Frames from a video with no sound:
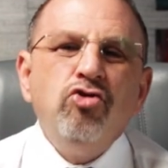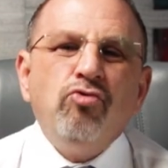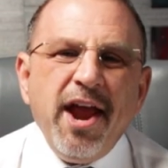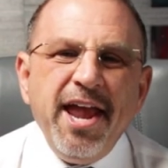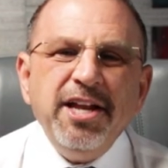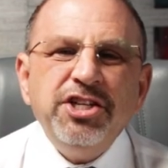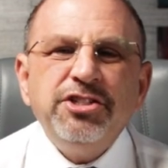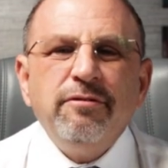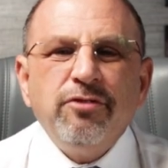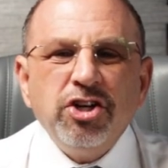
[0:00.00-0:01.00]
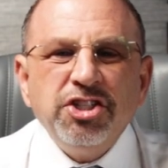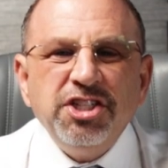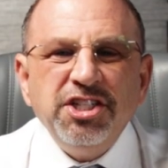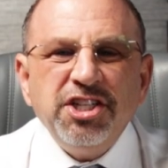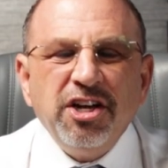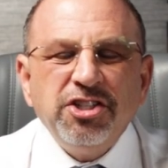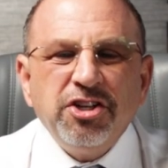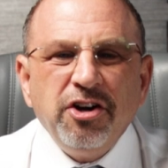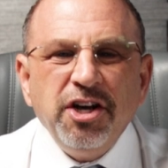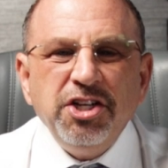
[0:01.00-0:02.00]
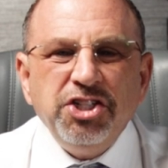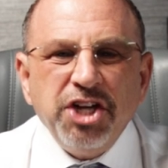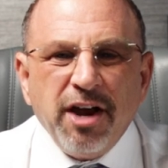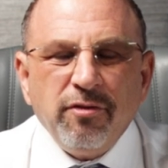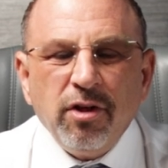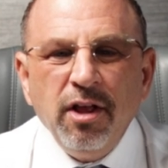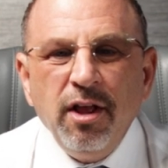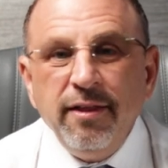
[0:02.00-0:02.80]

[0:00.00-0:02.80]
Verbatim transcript: Range versus Attorney General,